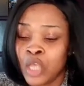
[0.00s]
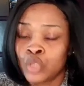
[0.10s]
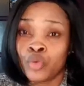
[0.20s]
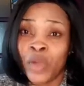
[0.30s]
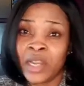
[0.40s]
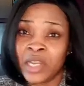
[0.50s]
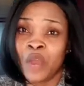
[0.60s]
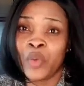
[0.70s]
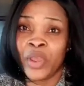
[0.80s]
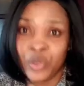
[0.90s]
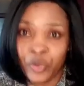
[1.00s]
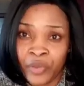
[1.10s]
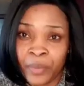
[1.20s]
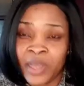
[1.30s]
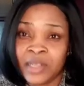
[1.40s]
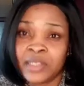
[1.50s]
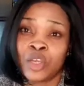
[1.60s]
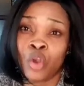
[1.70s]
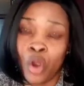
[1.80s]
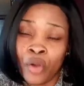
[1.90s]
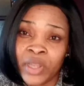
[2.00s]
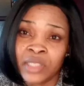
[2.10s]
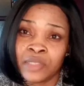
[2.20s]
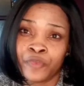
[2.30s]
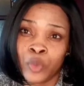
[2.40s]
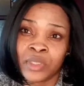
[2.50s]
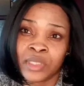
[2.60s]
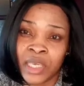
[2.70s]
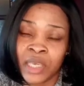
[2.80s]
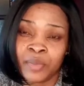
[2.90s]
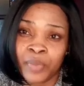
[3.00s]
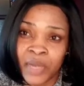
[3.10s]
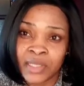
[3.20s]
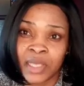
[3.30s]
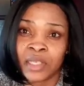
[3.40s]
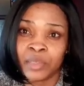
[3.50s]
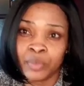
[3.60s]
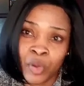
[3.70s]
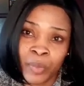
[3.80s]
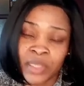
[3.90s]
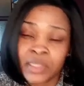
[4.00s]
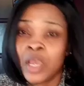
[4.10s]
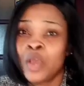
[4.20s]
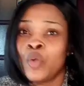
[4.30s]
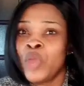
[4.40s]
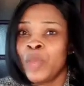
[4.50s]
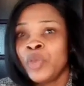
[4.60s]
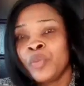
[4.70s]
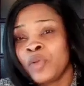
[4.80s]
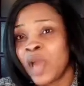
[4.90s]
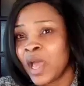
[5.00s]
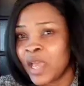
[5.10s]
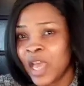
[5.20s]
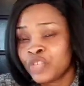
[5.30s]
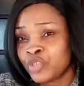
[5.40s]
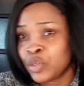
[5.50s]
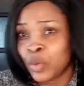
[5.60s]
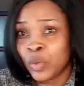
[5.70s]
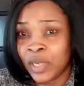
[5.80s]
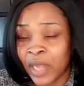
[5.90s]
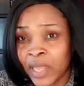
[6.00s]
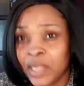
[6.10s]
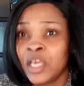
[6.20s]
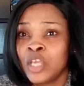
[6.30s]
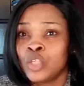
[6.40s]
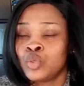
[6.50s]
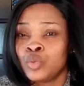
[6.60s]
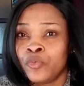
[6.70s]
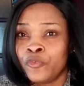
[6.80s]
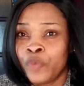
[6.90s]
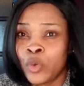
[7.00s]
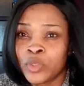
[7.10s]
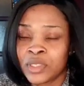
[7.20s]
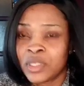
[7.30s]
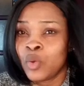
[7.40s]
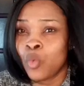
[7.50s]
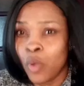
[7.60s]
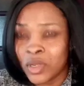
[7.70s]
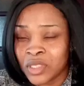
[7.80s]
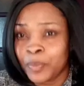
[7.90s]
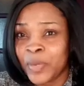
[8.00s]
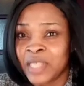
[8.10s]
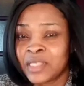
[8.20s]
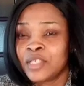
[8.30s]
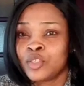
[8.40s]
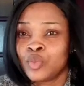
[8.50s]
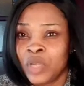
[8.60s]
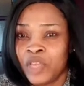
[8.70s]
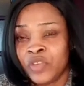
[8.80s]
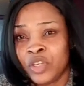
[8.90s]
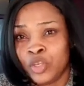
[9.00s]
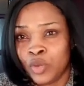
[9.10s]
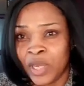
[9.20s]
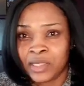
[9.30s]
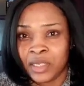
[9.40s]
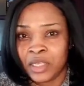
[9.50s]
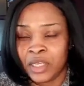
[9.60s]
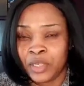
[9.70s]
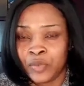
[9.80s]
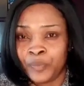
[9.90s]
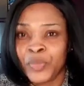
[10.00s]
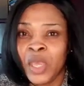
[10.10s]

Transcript: So right now we're in November. There's a current vote taking place at the moment where people are gathering online to vote the worst places to live in the United Kingdom.